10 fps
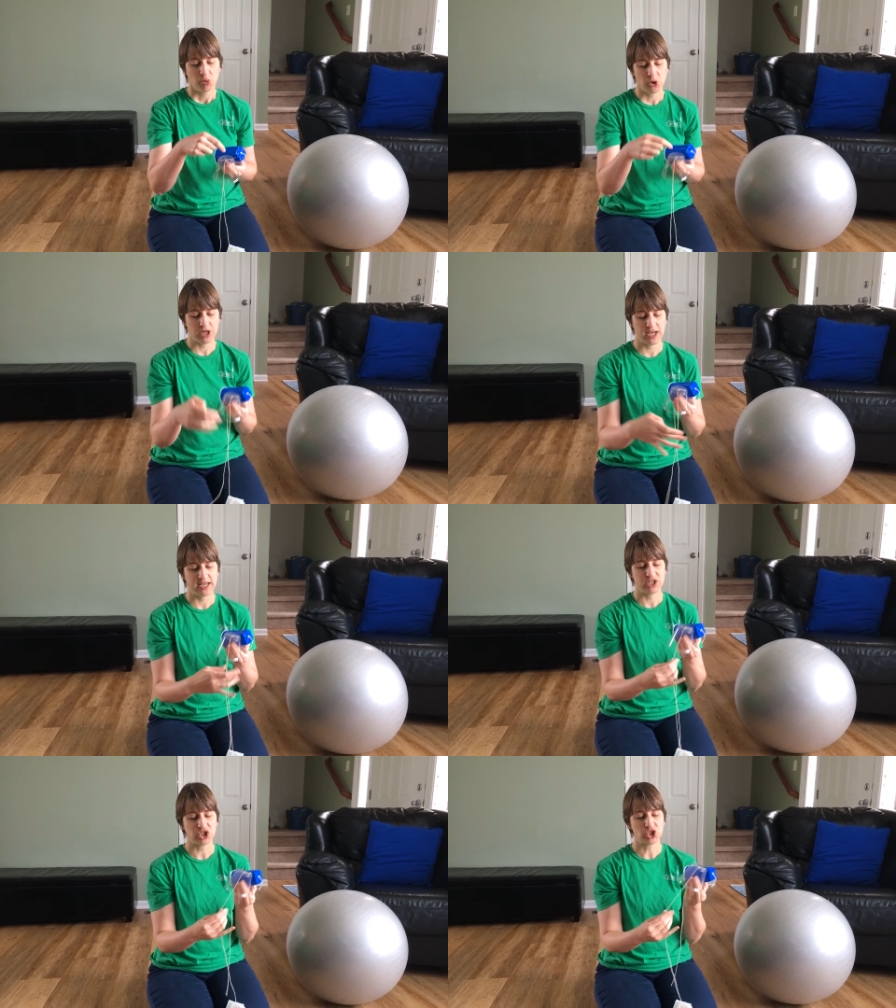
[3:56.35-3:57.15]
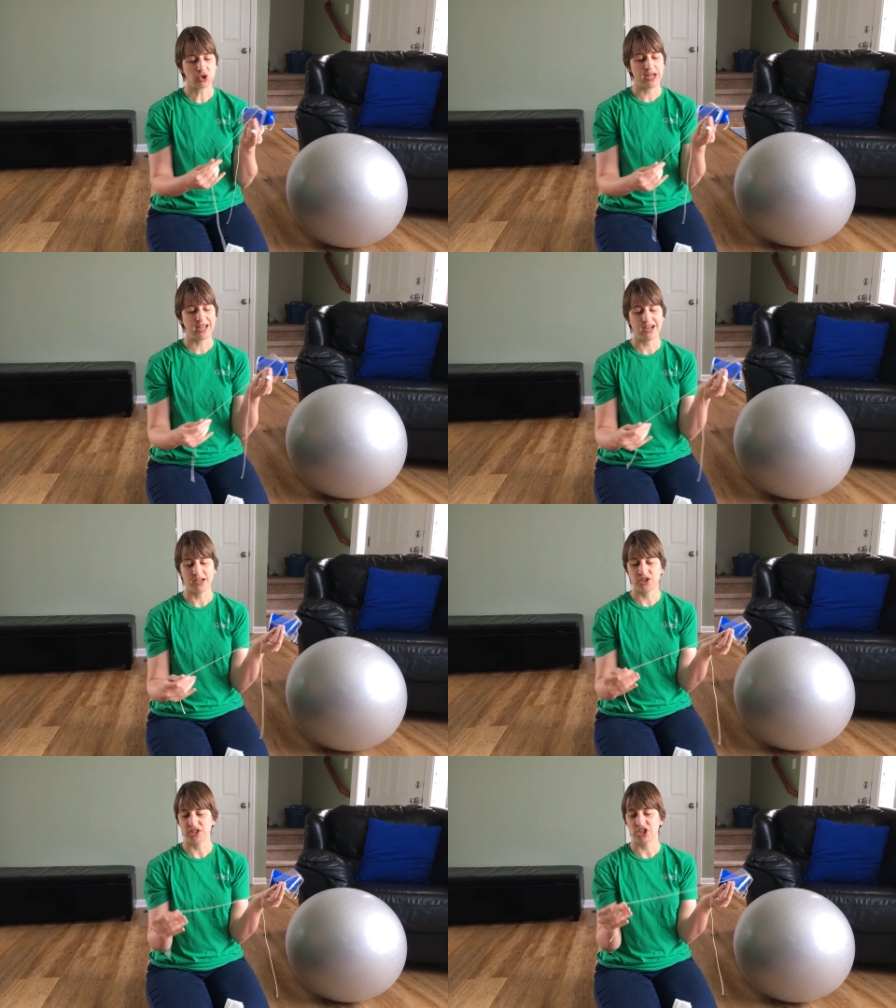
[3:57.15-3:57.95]
Put a string,
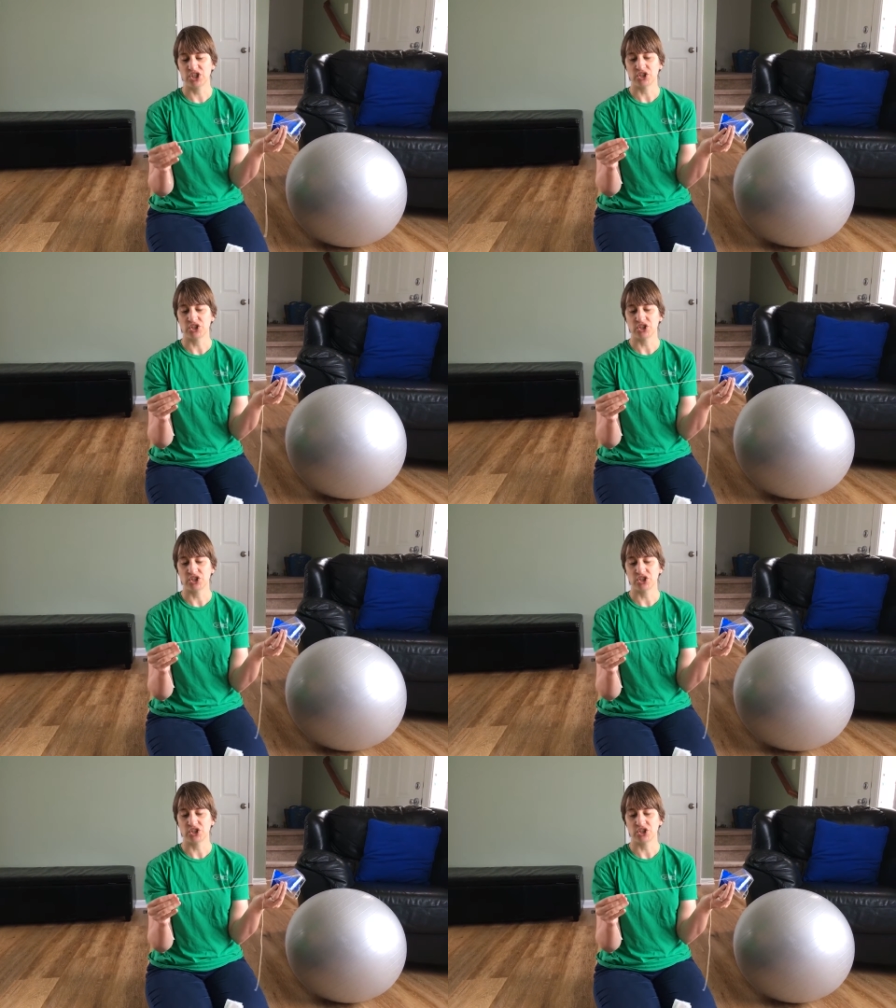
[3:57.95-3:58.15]
and this is